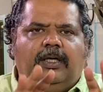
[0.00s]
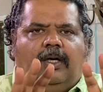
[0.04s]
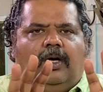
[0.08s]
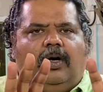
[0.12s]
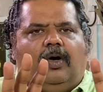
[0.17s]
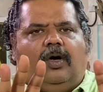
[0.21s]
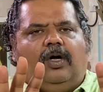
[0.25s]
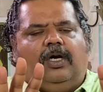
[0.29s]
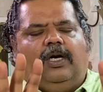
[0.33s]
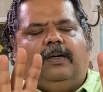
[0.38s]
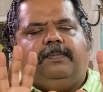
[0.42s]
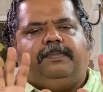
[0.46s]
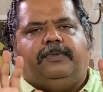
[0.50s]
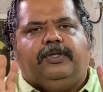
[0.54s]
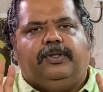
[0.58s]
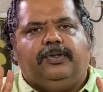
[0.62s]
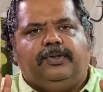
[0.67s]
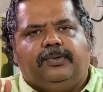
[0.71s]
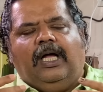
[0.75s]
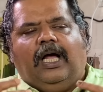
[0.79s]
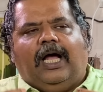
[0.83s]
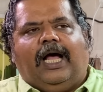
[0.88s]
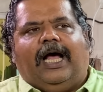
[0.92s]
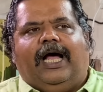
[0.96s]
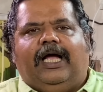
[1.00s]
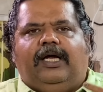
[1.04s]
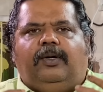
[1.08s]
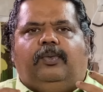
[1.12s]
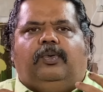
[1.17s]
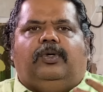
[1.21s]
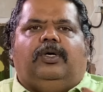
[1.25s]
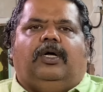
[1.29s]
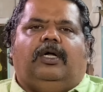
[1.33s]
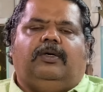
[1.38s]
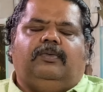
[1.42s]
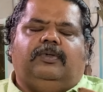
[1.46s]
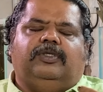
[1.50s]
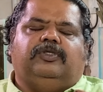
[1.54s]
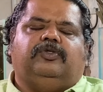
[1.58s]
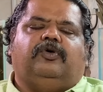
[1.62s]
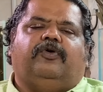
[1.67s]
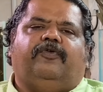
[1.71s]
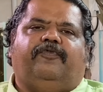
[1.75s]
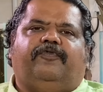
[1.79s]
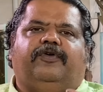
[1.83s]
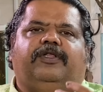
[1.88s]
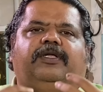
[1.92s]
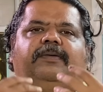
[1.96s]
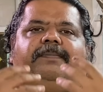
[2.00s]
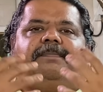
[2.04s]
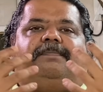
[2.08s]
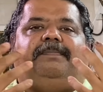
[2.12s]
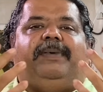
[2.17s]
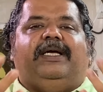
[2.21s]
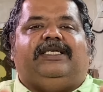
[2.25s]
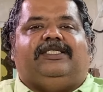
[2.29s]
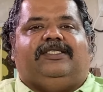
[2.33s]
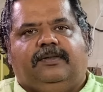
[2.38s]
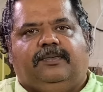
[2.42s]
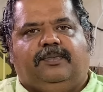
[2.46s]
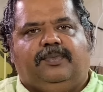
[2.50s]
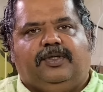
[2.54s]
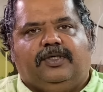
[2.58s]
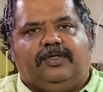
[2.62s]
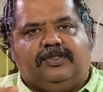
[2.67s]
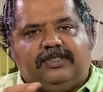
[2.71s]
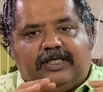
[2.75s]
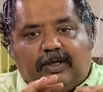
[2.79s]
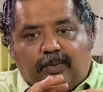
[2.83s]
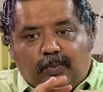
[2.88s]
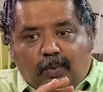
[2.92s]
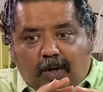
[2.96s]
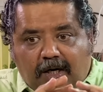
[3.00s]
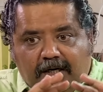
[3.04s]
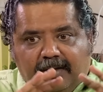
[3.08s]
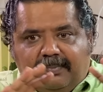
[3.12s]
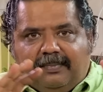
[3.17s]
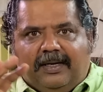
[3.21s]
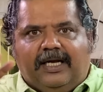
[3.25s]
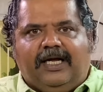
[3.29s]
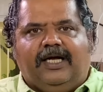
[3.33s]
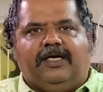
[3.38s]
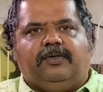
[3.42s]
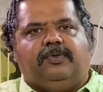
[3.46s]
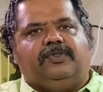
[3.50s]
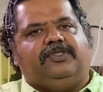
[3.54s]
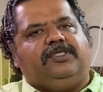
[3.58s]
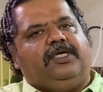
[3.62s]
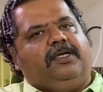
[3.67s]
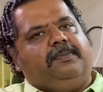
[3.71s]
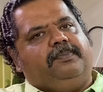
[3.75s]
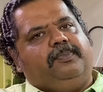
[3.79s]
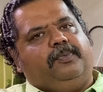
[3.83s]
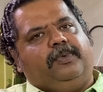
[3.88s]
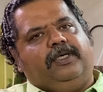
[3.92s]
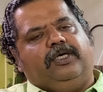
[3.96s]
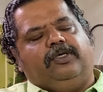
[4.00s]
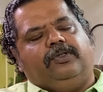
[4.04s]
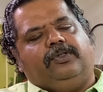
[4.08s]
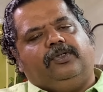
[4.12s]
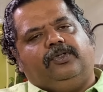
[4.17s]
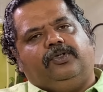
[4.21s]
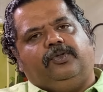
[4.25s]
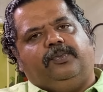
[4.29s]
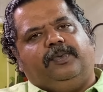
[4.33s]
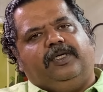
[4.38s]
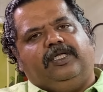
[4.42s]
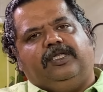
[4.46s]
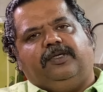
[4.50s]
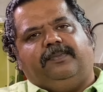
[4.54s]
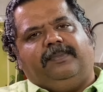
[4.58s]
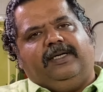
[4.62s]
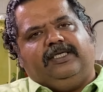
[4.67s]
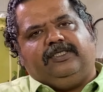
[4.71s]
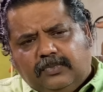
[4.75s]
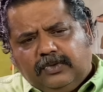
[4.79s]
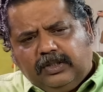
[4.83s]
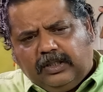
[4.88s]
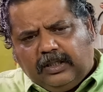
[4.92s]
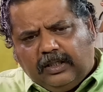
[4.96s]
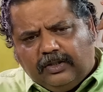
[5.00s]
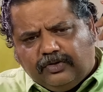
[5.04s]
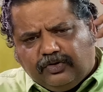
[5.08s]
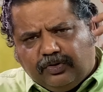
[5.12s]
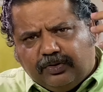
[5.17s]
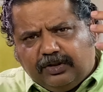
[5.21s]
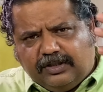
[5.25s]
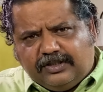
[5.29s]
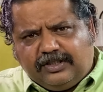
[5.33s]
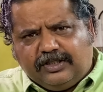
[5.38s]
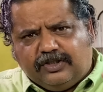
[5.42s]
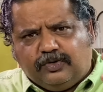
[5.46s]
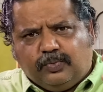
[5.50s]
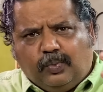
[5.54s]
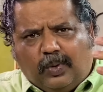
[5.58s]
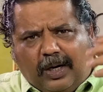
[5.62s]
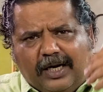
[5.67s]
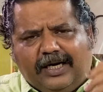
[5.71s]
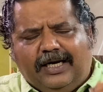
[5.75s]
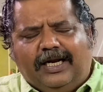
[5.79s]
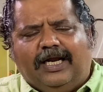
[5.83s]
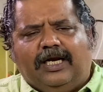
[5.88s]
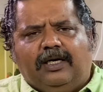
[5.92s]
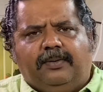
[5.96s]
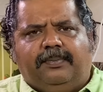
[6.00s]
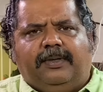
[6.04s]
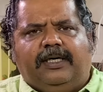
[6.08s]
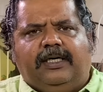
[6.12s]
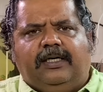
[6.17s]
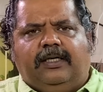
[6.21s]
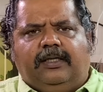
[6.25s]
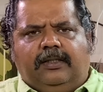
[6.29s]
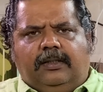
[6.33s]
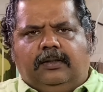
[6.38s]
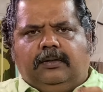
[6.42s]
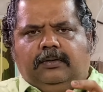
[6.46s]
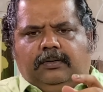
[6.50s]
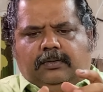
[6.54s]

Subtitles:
All up to you. I would always go for the best because I want my aquascape to be the best. So this is one element.